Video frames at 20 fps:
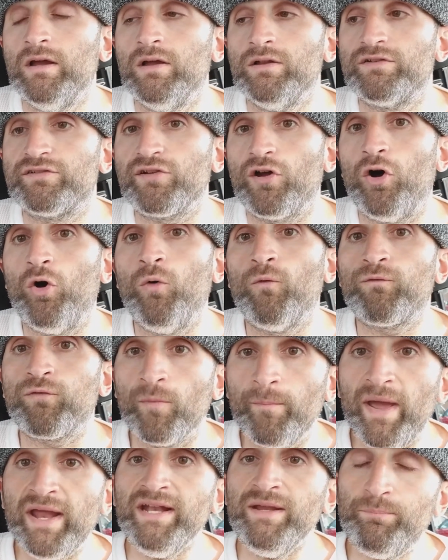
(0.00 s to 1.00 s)
So,
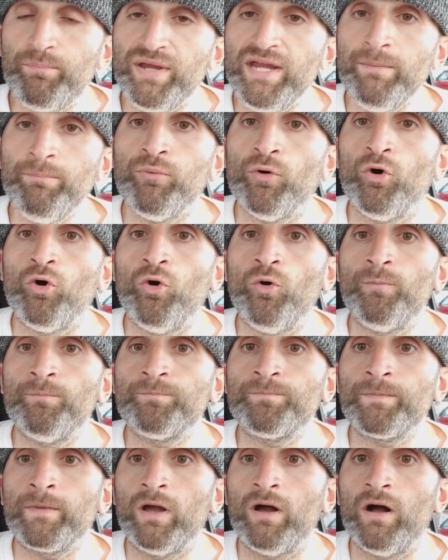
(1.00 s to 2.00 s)
for many people
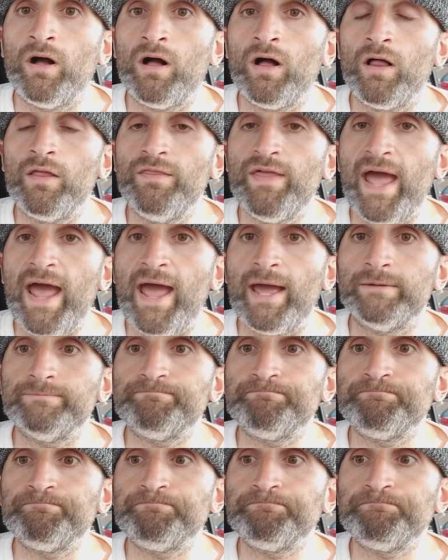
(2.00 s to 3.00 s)
uh, that
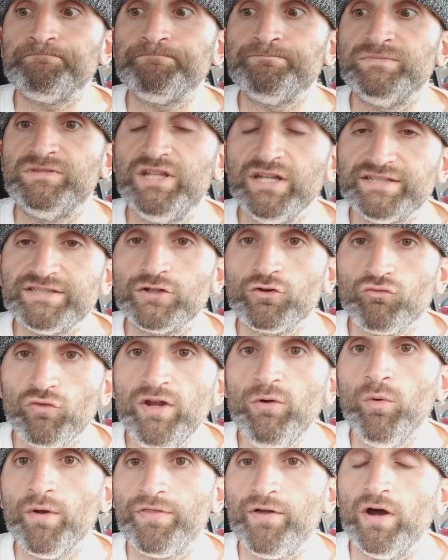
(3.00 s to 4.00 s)

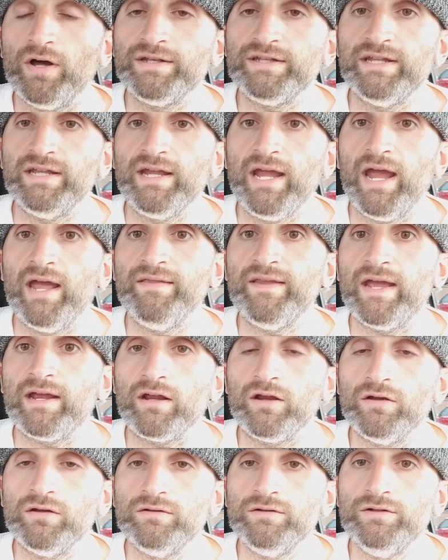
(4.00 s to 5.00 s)
disagree with hunting and that
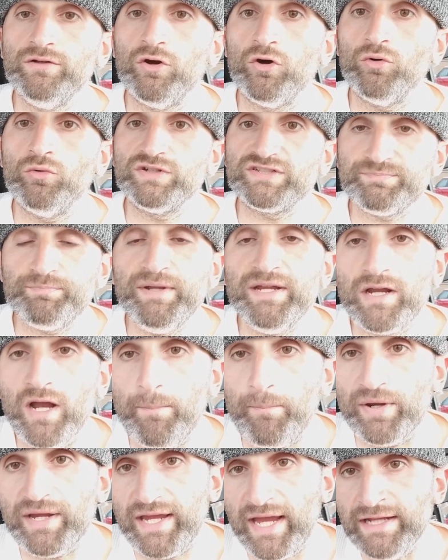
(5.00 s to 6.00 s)
you know speak
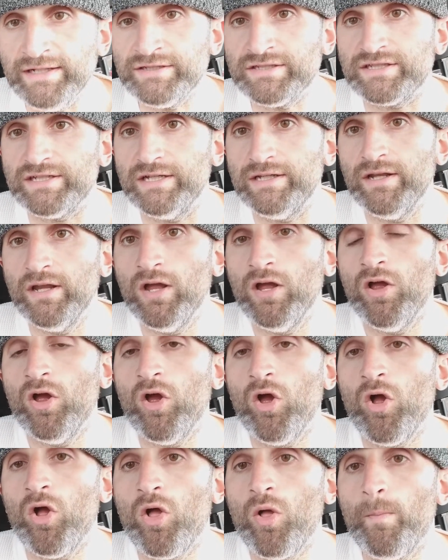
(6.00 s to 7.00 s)
up against it,
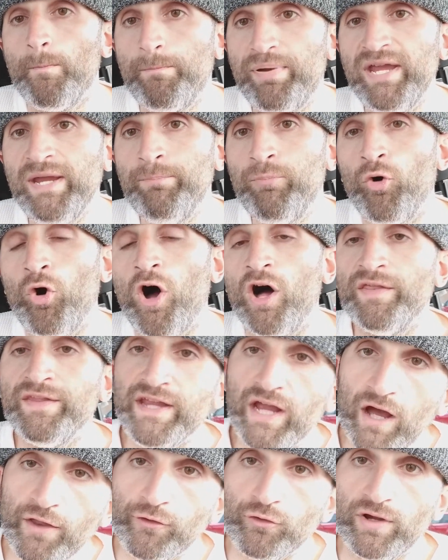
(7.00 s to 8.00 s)
people on
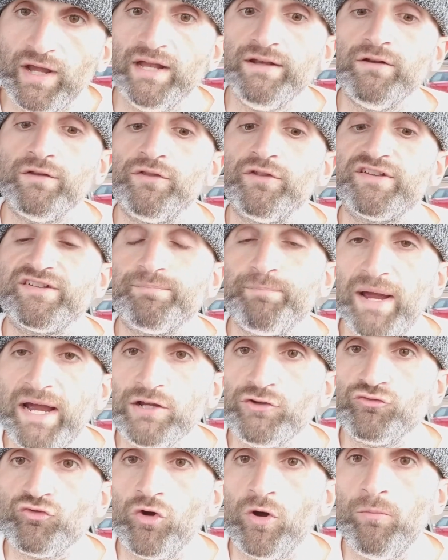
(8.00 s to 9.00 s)
the other end of the
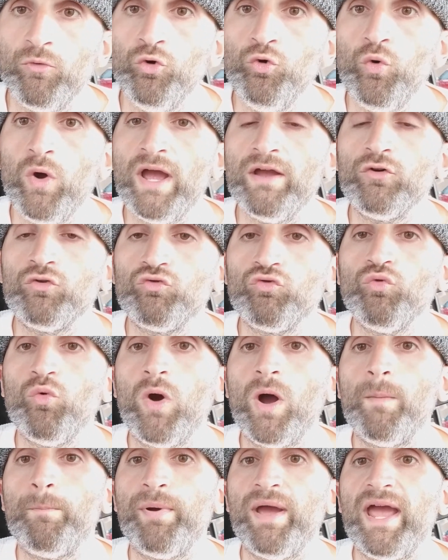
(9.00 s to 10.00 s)
spectrum who grew
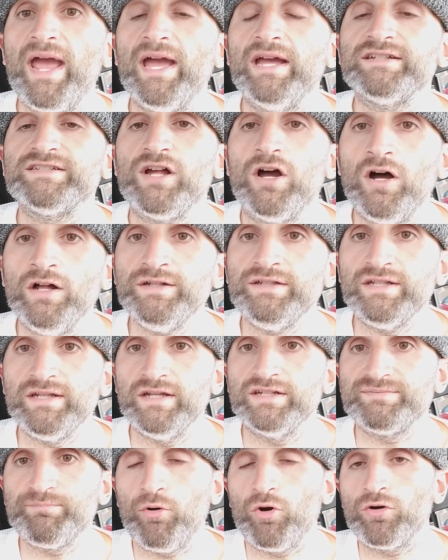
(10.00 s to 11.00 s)
up as hunting
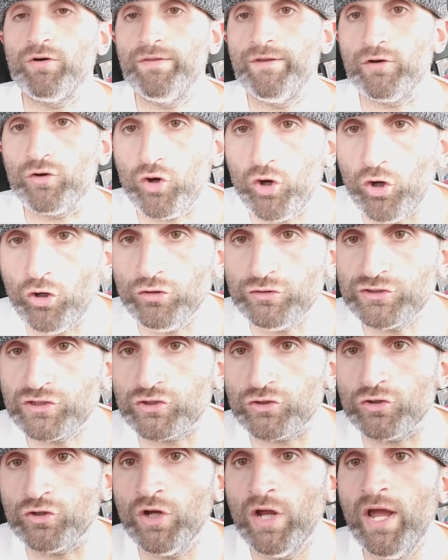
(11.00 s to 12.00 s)
as part of their
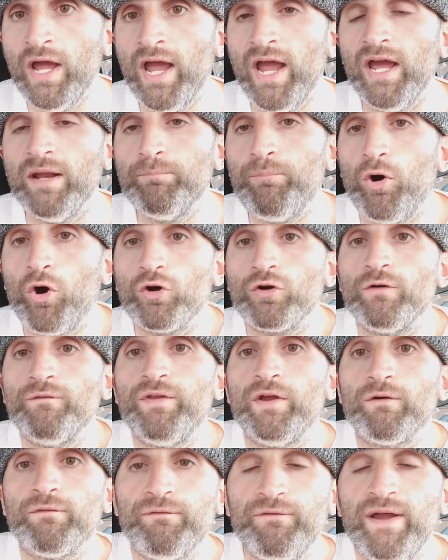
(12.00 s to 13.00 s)
culture and part of
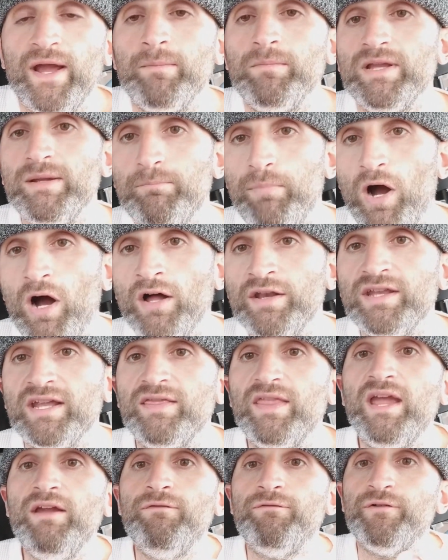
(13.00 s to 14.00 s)
their family
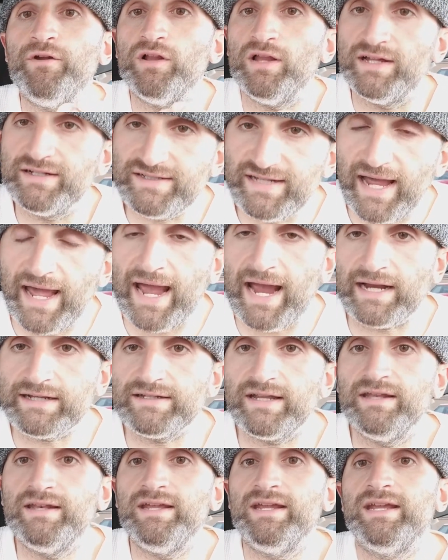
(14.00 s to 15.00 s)
bonding, they feel
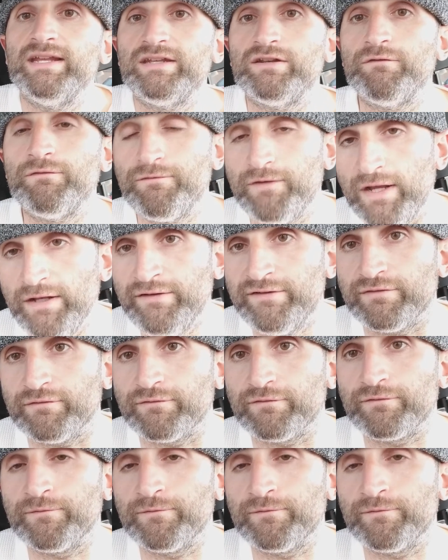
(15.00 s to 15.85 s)
attacked and they get defensive.